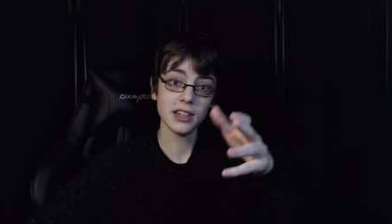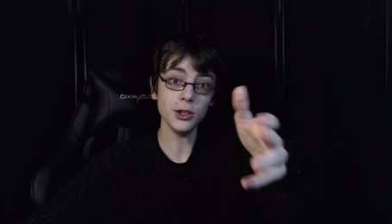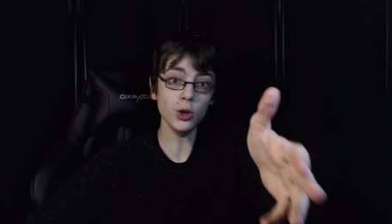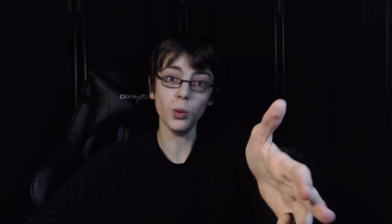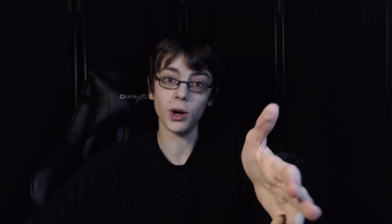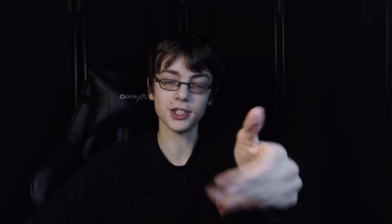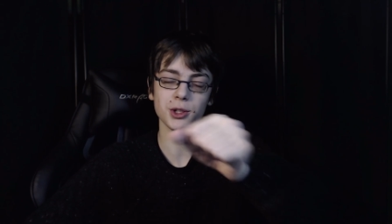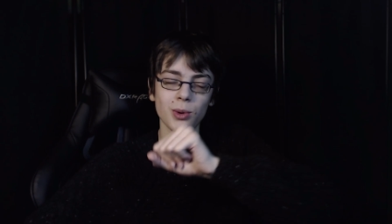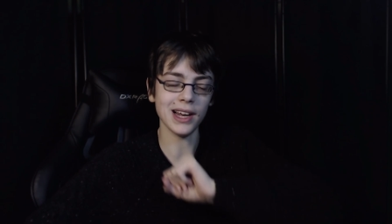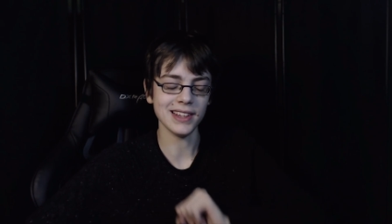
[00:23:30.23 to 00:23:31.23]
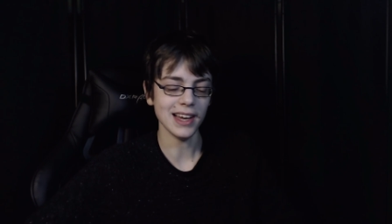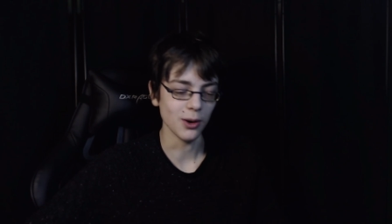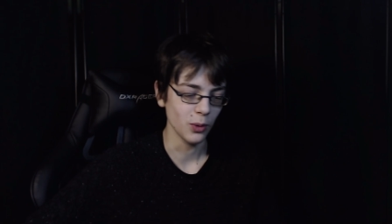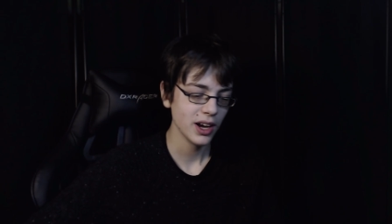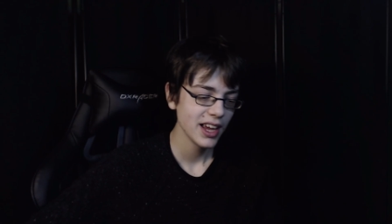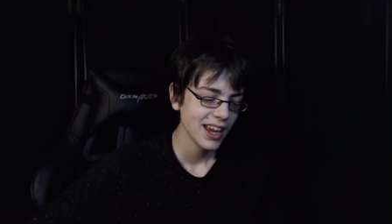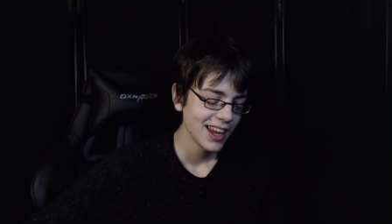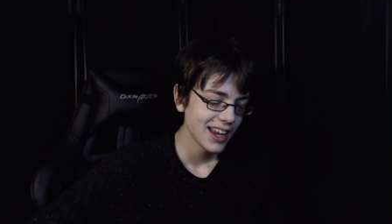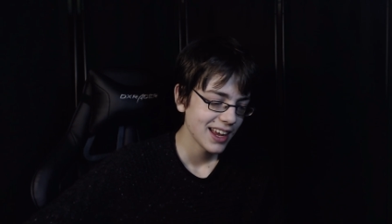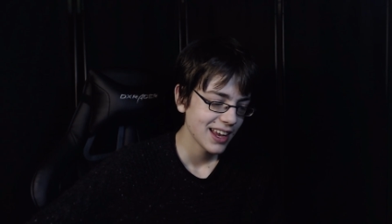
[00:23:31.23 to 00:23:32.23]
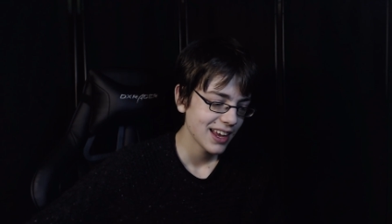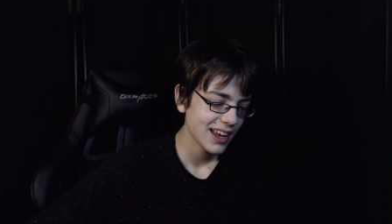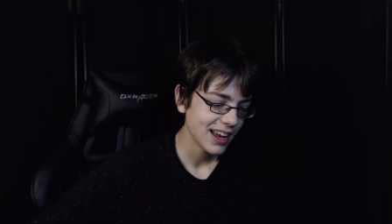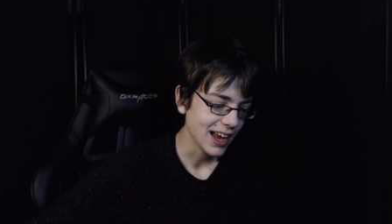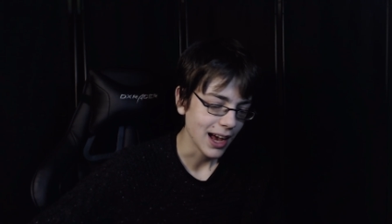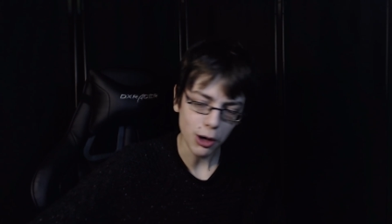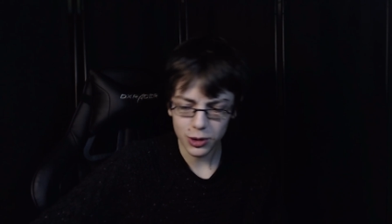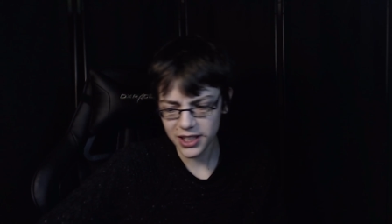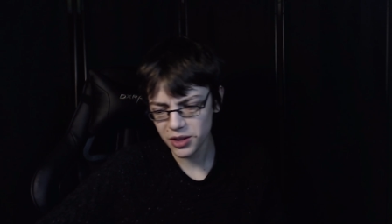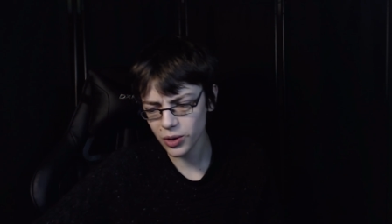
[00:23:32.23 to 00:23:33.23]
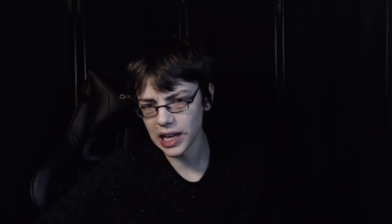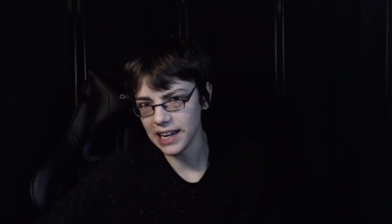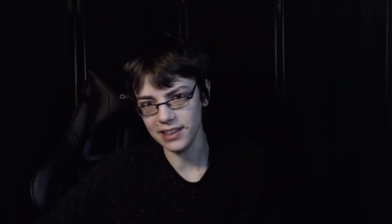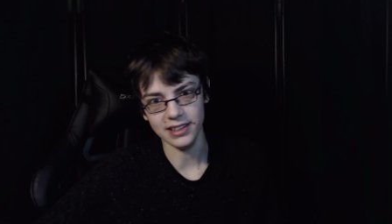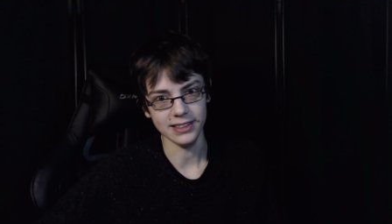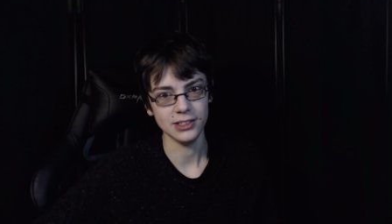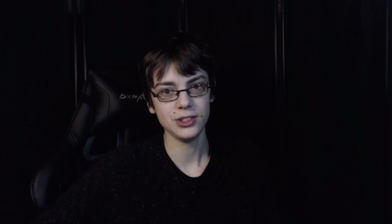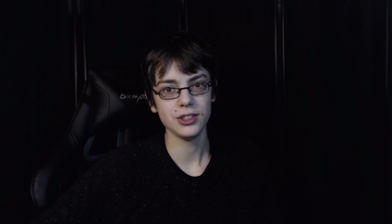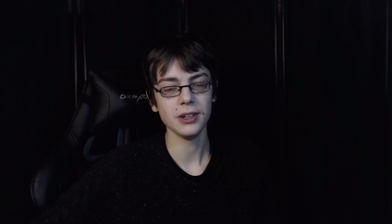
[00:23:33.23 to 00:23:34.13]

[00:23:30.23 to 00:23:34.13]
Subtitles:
you watching right now. How did you like this?